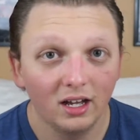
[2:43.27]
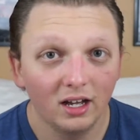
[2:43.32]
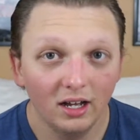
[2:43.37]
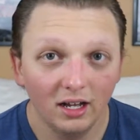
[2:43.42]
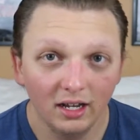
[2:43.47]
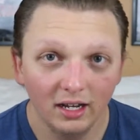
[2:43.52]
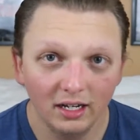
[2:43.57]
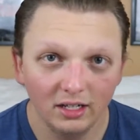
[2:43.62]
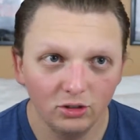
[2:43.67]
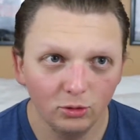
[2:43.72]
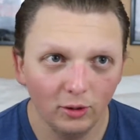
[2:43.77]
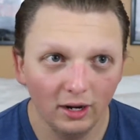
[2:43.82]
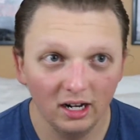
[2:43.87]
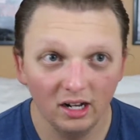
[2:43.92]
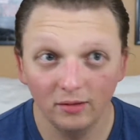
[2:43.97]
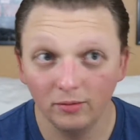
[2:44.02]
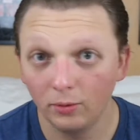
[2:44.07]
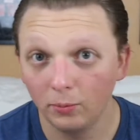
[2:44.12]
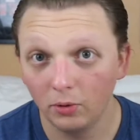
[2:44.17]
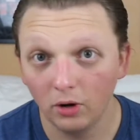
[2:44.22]
And do I
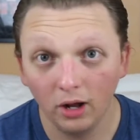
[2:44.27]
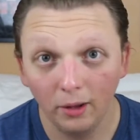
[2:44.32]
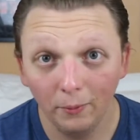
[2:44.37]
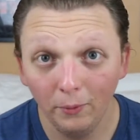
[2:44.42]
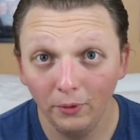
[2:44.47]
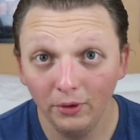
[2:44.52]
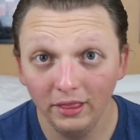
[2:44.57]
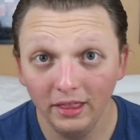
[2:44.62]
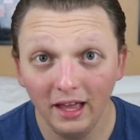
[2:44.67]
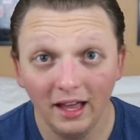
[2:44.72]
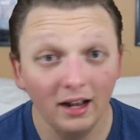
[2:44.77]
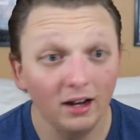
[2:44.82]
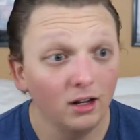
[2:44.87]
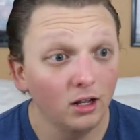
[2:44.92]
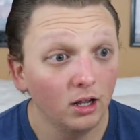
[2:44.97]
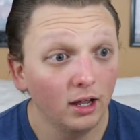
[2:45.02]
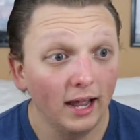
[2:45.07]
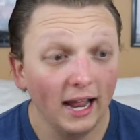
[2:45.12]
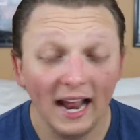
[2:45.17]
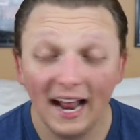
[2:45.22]
have a problem with
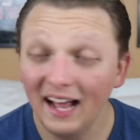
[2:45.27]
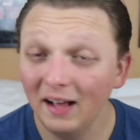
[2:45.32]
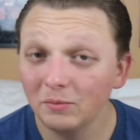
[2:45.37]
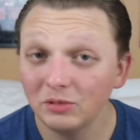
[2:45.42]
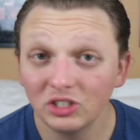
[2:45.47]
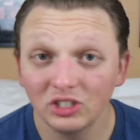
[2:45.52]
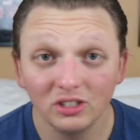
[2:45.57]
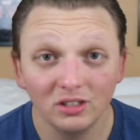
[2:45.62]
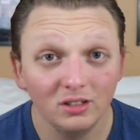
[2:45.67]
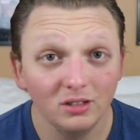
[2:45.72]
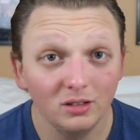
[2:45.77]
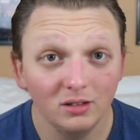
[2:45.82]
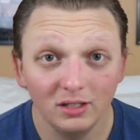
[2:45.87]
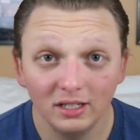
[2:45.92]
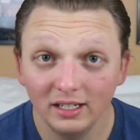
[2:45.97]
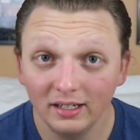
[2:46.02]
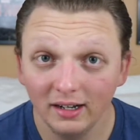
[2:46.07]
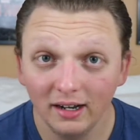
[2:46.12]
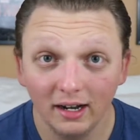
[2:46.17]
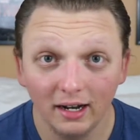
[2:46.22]
that?
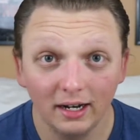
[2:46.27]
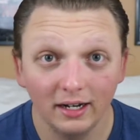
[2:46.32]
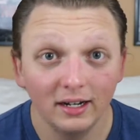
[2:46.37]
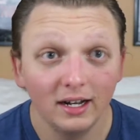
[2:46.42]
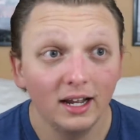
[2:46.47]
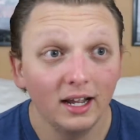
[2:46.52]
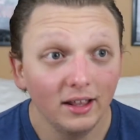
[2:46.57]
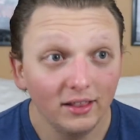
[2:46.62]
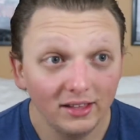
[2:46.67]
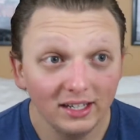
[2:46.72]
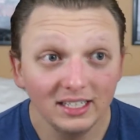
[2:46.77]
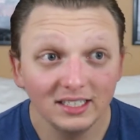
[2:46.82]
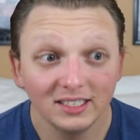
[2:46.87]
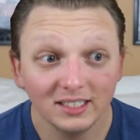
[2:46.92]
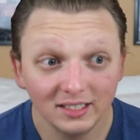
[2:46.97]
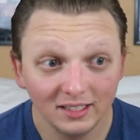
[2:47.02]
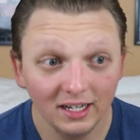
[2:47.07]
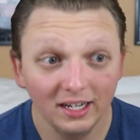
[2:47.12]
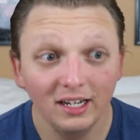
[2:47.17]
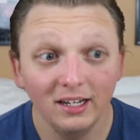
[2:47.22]
Absolutely not.
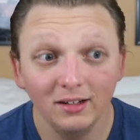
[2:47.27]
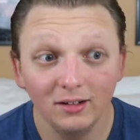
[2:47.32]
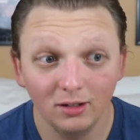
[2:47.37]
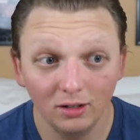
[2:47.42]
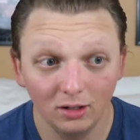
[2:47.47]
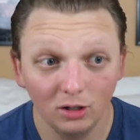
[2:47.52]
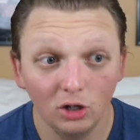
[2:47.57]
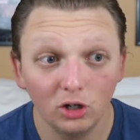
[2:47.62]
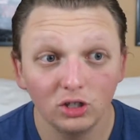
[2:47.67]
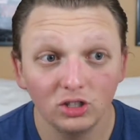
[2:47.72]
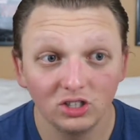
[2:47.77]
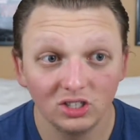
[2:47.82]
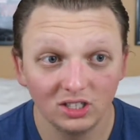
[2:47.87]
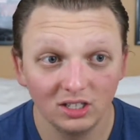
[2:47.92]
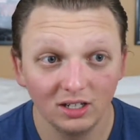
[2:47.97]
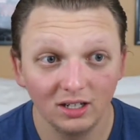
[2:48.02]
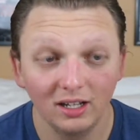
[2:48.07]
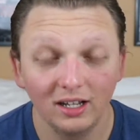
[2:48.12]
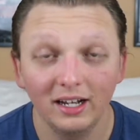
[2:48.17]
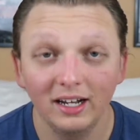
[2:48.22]
This thing
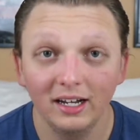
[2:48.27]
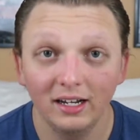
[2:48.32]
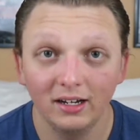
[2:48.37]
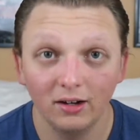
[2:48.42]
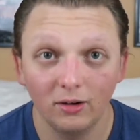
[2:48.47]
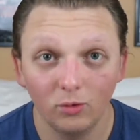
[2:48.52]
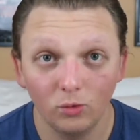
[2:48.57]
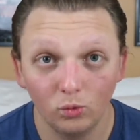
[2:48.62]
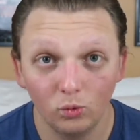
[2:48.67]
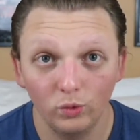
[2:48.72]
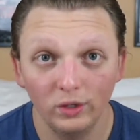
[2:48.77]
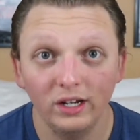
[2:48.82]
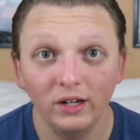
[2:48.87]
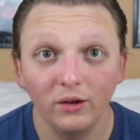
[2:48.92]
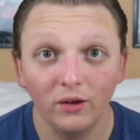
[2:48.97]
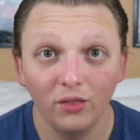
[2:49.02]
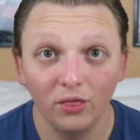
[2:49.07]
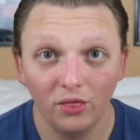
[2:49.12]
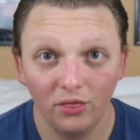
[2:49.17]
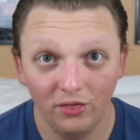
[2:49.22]
looks like a
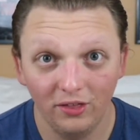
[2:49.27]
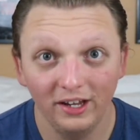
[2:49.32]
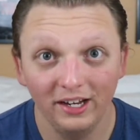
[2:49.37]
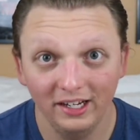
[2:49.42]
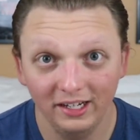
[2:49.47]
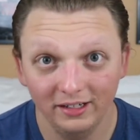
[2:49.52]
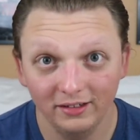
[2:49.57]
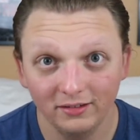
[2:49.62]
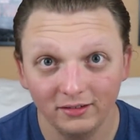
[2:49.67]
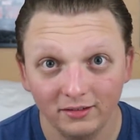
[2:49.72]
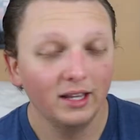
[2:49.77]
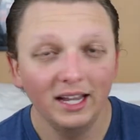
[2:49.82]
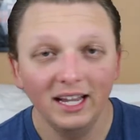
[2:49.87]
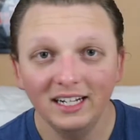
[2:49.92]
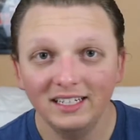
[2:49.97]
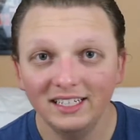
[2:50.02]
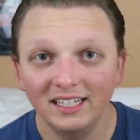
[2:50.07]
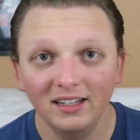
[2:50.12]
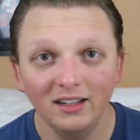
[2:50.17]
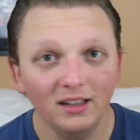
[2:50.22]
real thing.
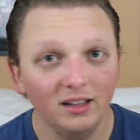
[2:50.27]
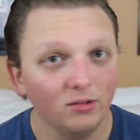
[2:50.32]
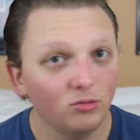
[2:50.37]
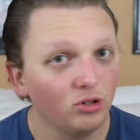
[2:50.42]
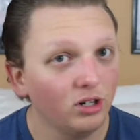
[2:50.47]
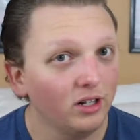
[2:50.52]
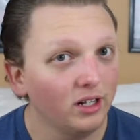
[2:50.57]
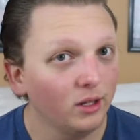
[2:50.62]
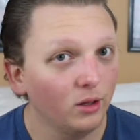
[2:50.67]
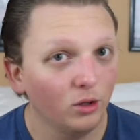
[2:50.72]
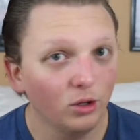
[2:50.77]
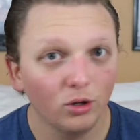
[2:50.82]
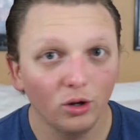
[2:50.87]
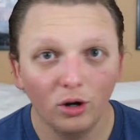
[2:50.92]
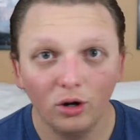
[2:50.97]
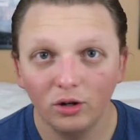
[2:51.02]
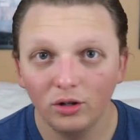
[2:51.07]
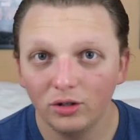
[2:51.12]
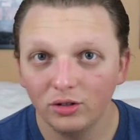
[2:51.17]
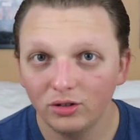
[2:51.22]
It didn't really look
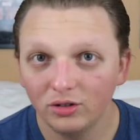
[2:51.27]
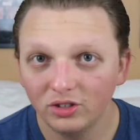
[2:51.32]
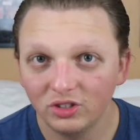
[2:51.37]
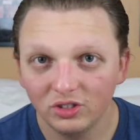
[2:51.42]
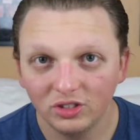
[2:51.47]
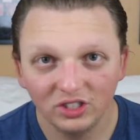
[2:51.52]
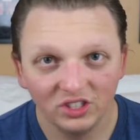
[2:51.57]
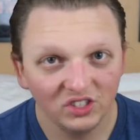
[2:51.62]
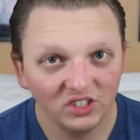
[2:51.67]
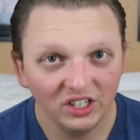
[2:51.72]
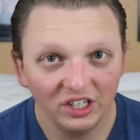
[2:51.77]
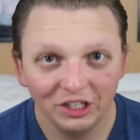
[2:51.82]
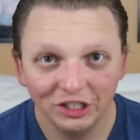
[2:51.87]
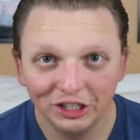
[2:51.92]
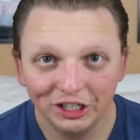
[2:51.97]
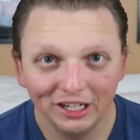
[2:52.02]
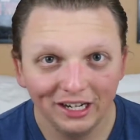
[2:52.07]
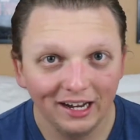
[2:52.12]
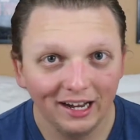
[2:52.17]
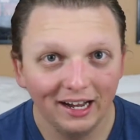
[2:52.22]
all
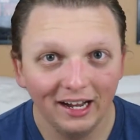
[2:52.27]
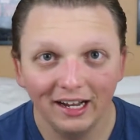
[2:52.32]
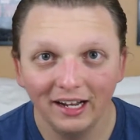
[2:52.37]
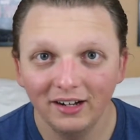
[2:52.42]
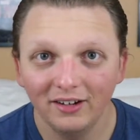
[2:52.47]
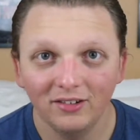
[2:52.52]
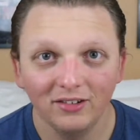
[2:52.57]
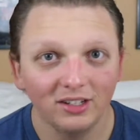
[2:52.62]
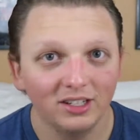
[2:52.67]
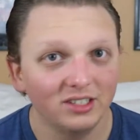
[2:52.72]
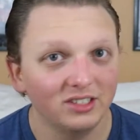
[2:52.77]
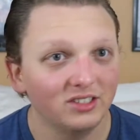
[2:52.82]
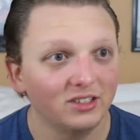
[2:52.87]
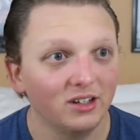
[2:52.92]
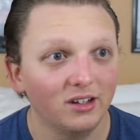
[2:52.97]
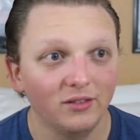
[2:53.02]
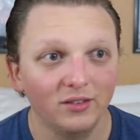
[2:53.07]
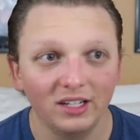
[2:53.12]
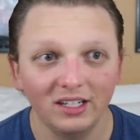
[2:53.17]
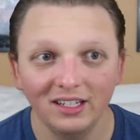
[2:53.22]
CGI and all that
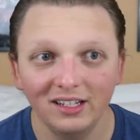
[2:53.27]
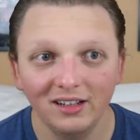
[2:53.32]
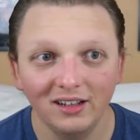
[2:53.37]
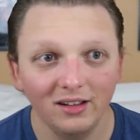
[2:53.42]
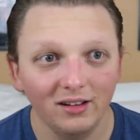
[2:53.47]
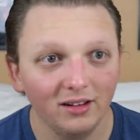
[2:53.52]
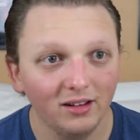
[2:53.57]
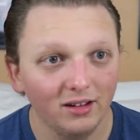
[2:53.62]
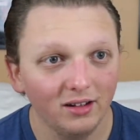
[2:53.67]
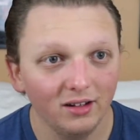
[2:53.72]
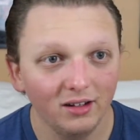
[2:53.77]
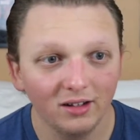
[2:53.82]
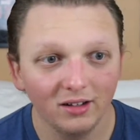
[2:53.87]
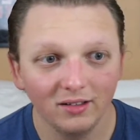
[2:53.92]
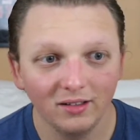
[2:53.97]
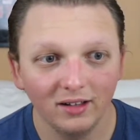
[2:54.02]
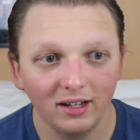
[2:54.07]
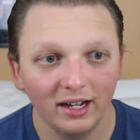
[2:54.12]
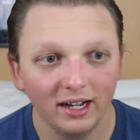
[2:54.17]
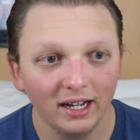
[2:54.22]
stuff. It didn't
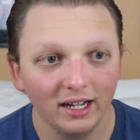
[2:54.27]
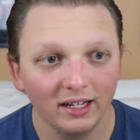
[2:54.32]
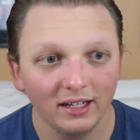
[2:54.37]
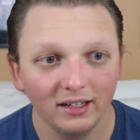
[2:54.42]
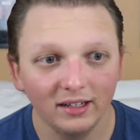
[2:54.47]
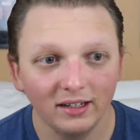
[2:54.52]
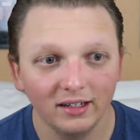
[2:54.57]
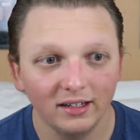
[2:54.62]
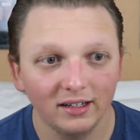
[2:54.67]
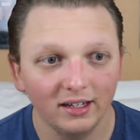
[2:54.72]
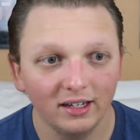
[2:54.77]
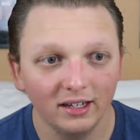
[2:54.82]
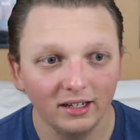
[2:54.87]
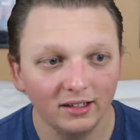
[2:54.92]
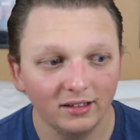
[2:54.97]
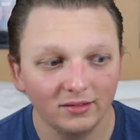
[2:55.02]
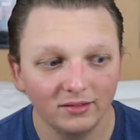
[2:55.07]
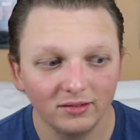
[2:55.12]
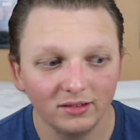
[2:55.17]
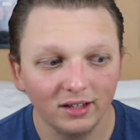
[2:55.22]
look like
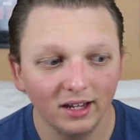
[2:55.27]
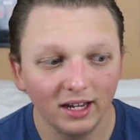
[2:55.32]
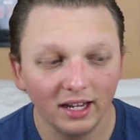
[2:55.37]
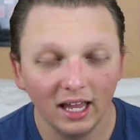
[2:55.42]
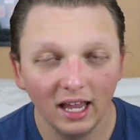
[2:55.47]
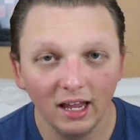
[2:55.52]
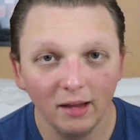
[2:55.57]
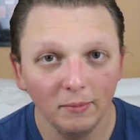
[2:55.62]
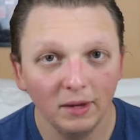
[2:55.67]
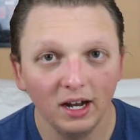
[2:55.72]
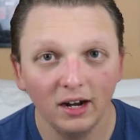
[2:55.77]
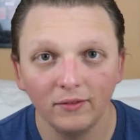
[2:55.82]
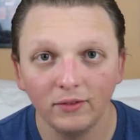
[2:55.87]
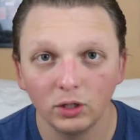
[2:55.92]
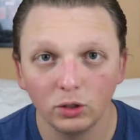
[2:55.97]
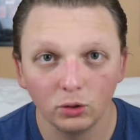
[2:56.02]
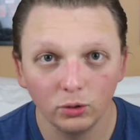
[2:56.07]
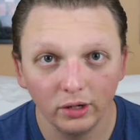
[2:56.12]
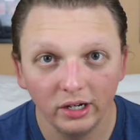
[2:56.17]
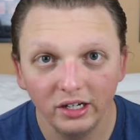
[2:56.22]
it came out of
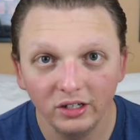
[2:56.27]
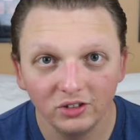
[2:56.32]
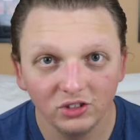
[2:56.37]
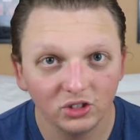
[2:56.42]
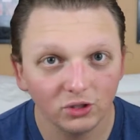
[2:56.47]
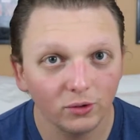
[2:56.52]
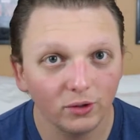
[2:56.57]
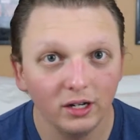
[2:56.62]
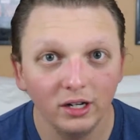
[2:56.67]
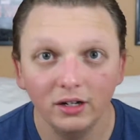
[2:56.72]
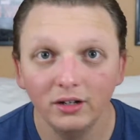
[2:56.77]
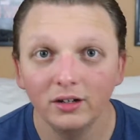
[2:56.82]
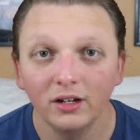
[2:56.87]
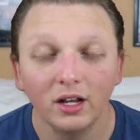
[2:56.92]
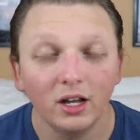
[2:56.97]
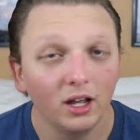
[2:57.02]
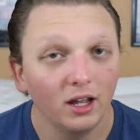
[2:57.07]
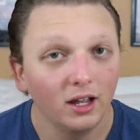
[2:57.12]
a green screen.